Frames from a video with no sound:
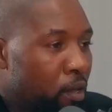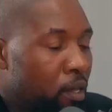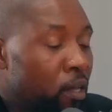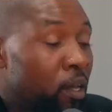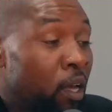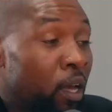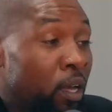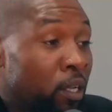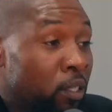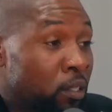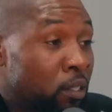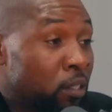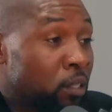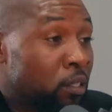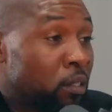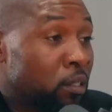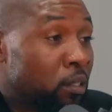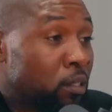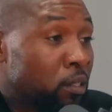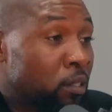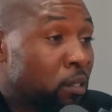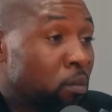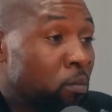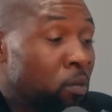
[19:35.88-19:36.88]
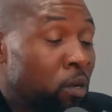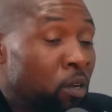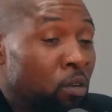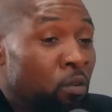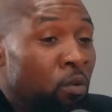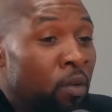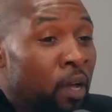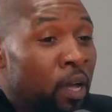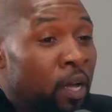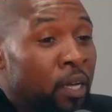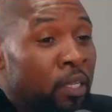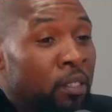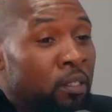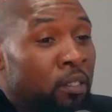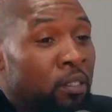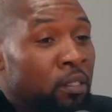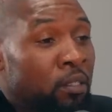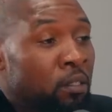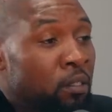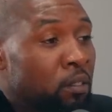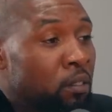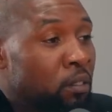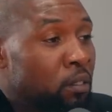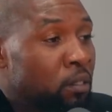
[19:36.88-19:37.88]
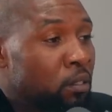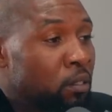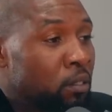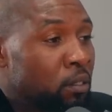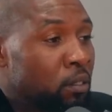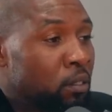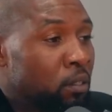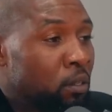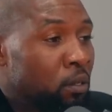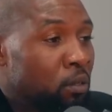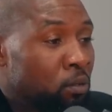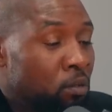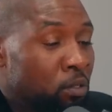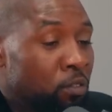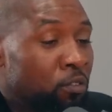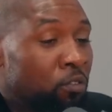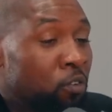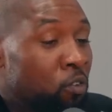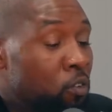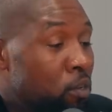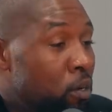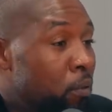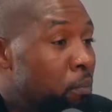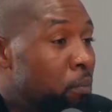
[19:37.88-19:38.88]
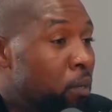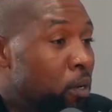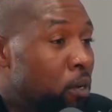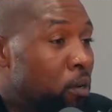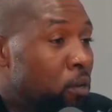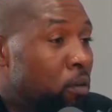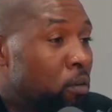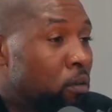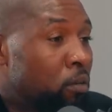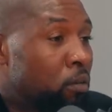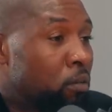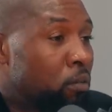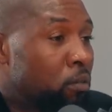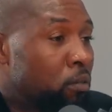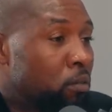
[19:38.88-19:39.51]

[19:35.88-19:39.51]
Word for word: Yes. Damn. Someone who has who's full blown